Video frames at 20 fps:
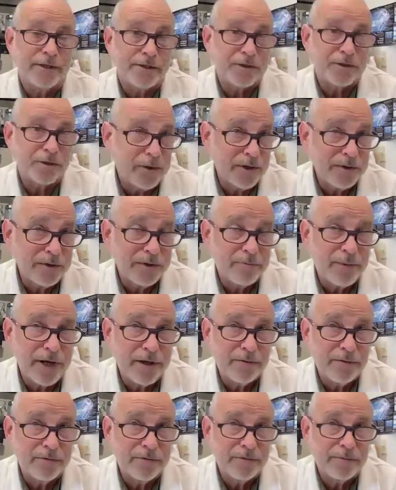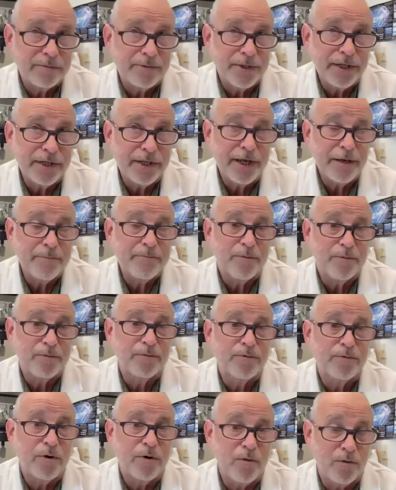so by the DNA
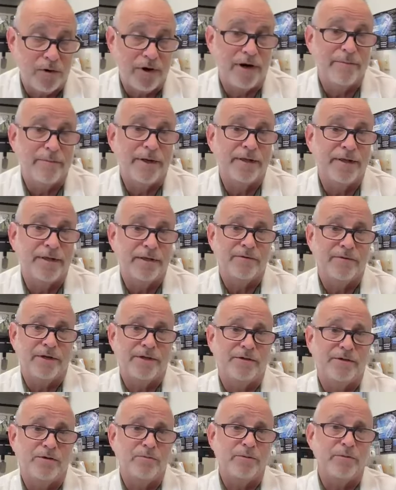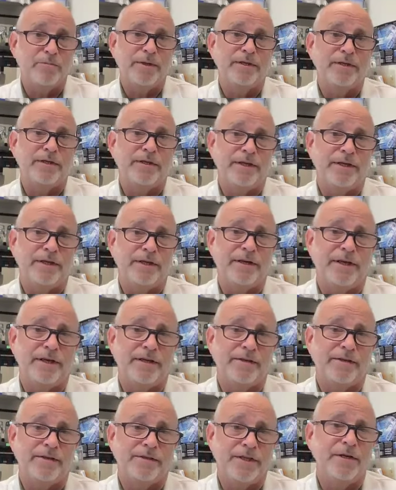program, I assume you mean the
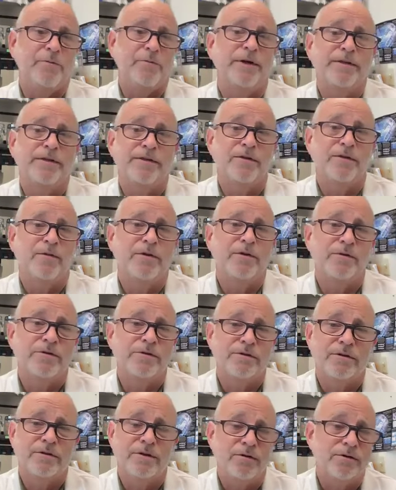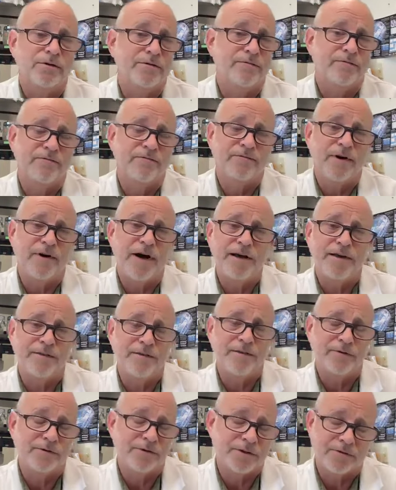DNA sequence. So those
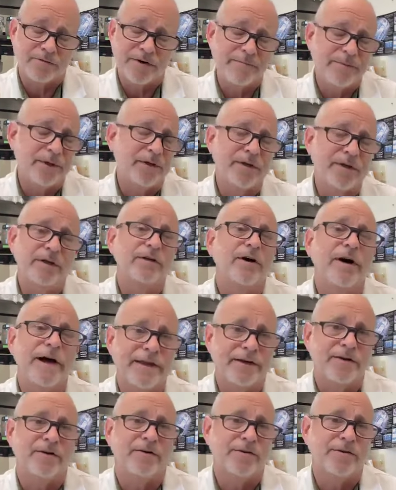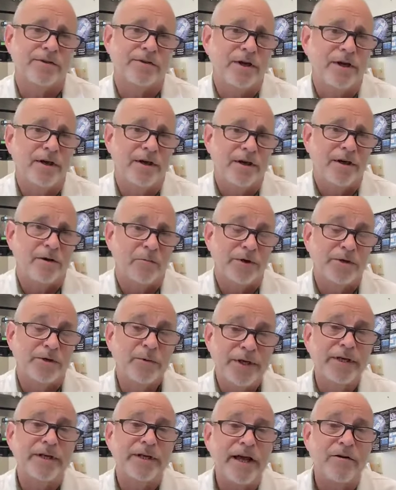3 billion letters, which
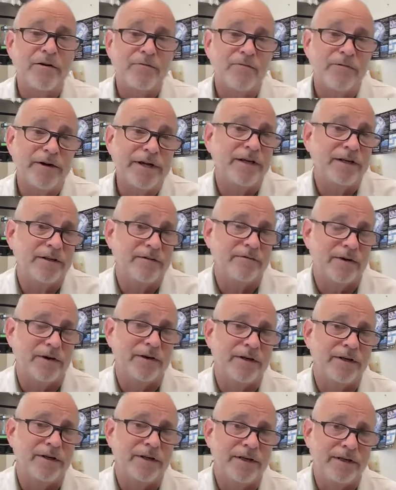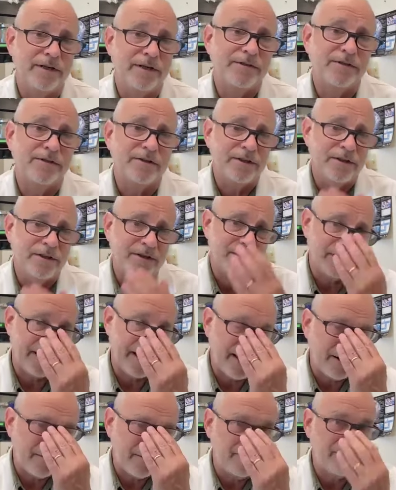we can now read very easily
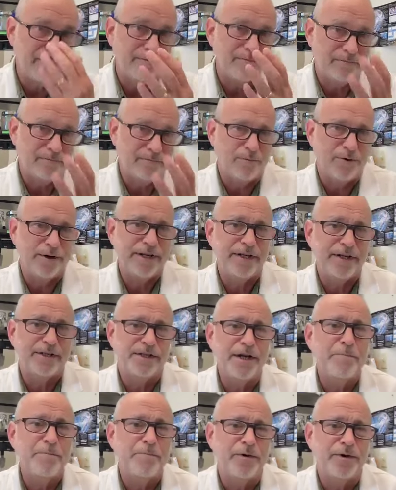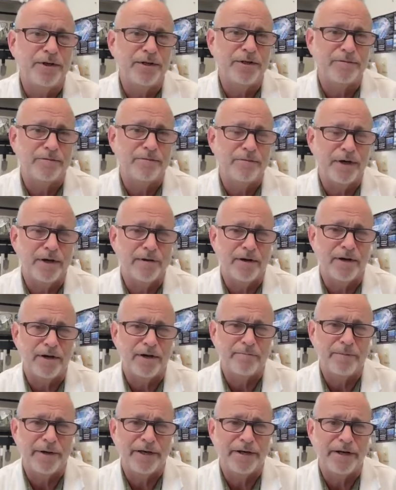and pretty cheaply,
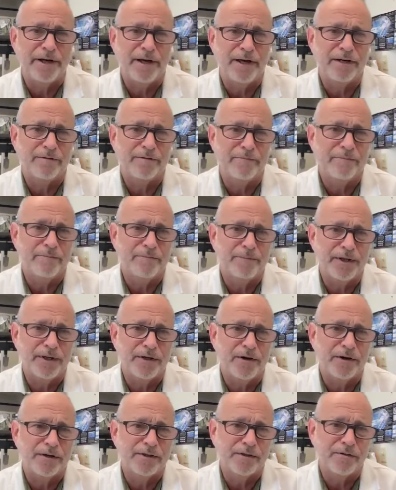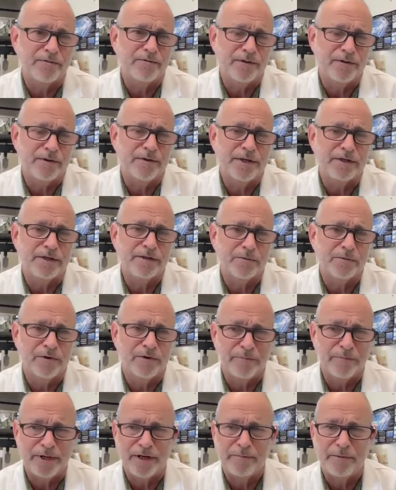I might add, because of the things
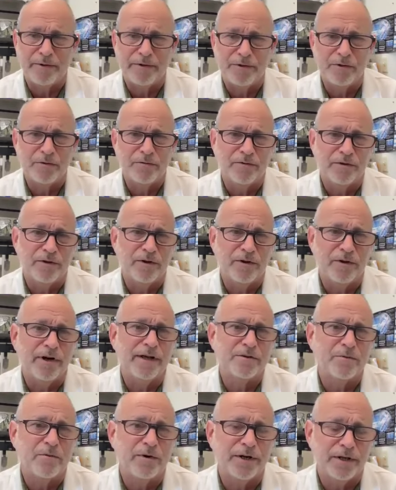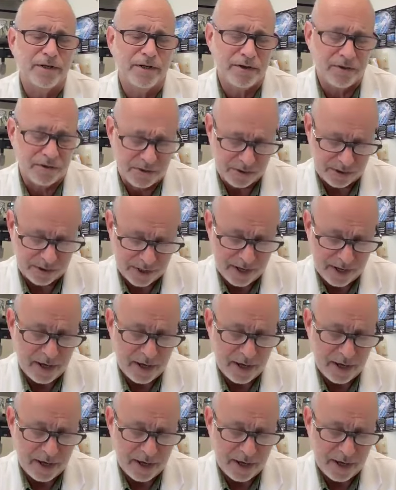we've been able to do for the last 20 years.